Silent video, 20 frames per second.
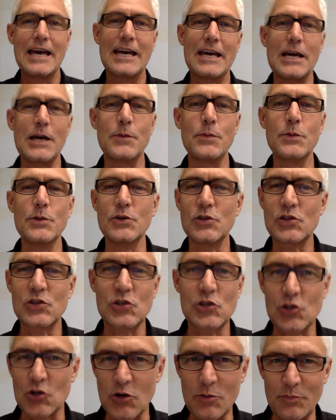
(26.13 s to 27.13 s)
and the
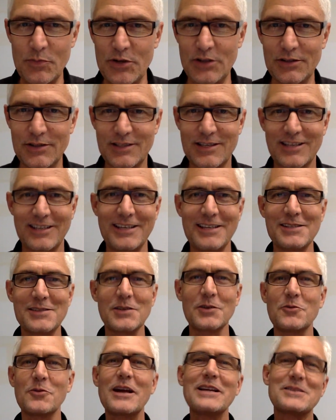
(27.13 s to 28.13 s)
serpent. It's
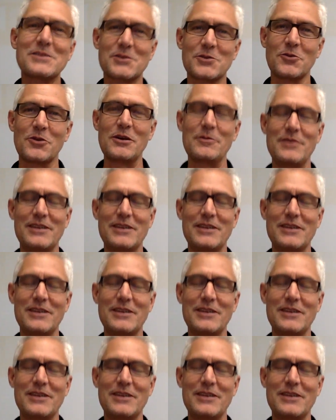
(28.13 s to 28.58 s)
a great story